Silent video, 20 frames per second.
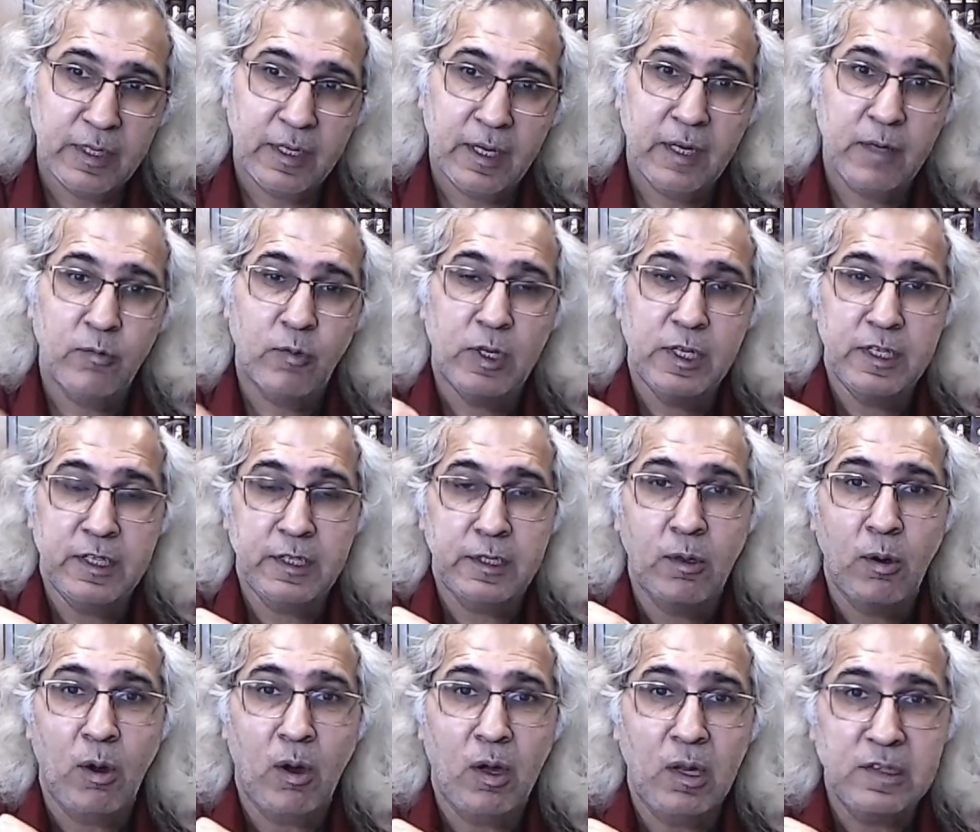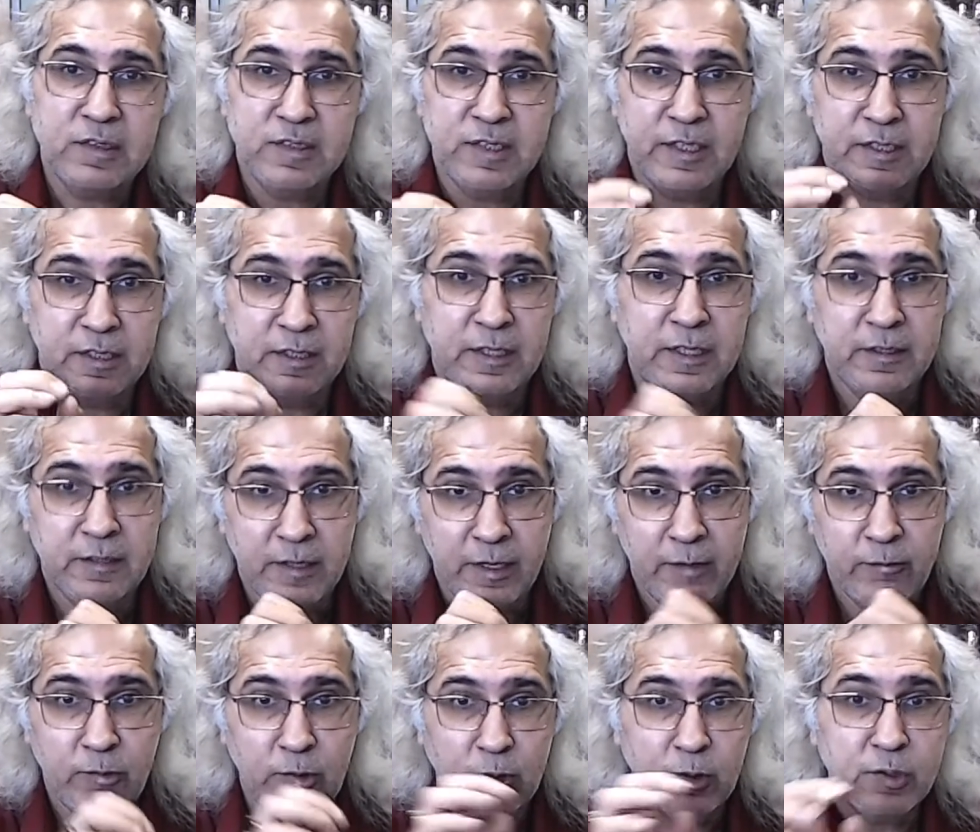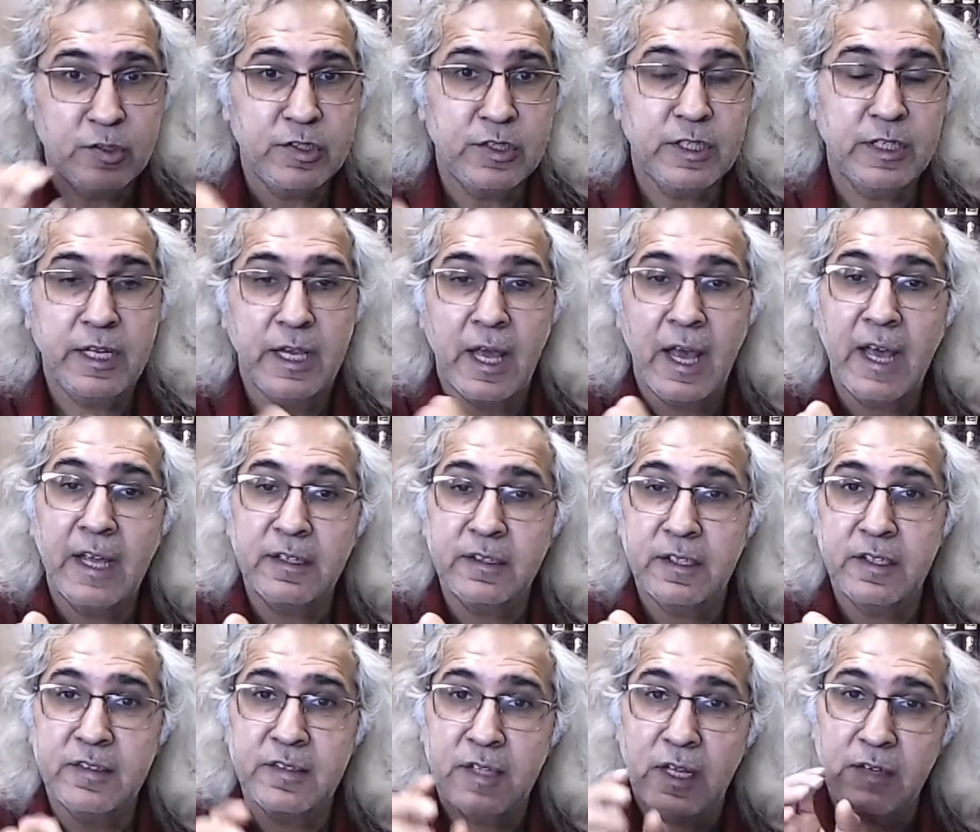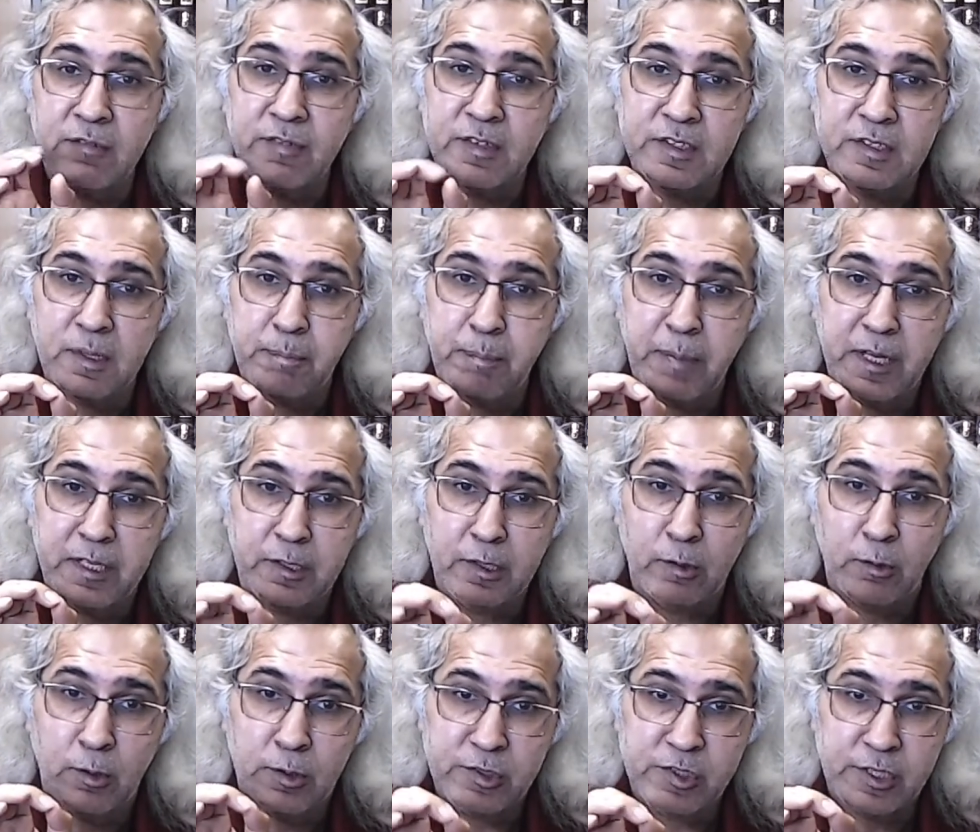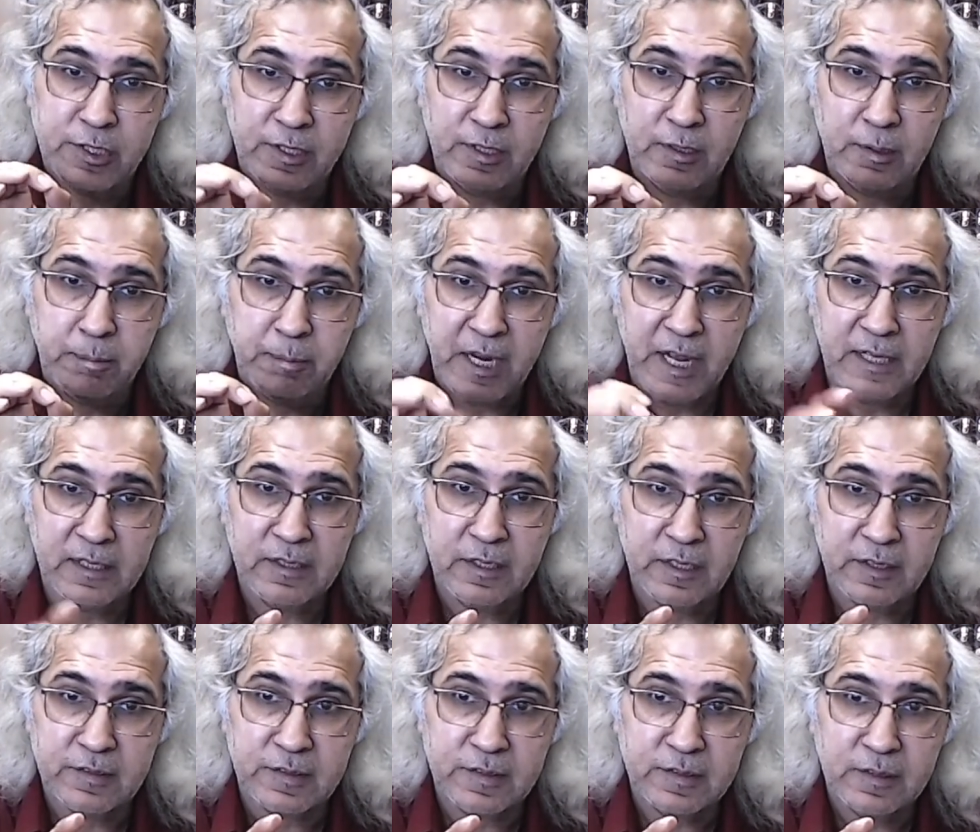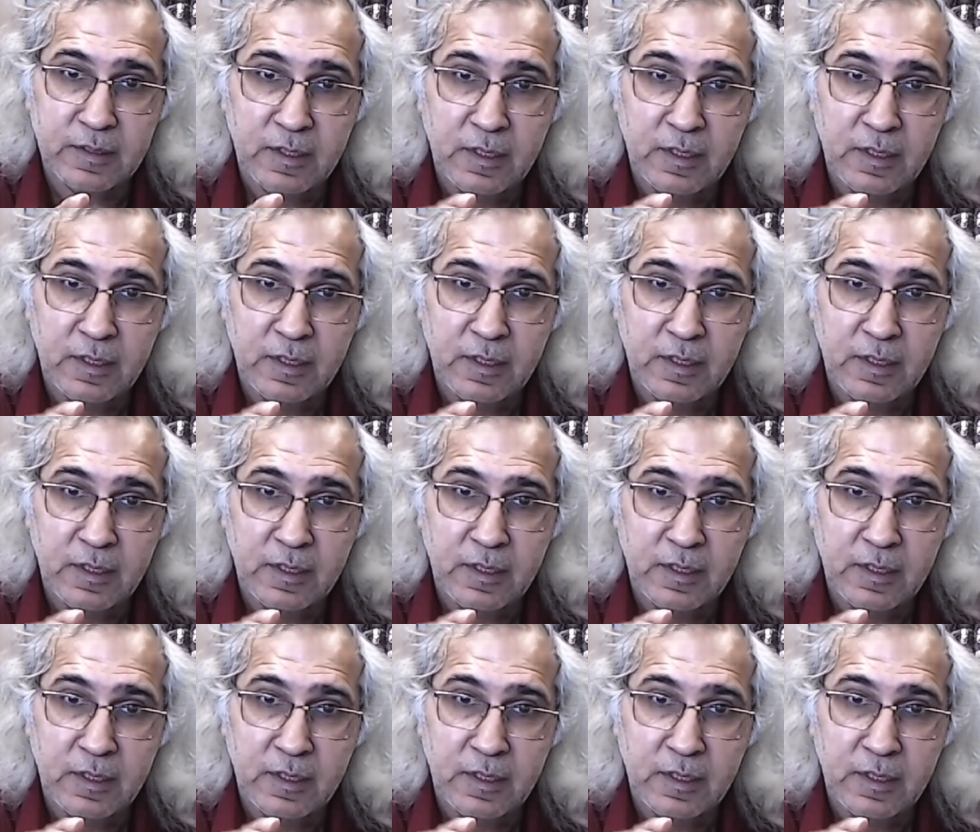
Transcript: And what he calls it, that revolutionary act itself, is a pedagogical practice.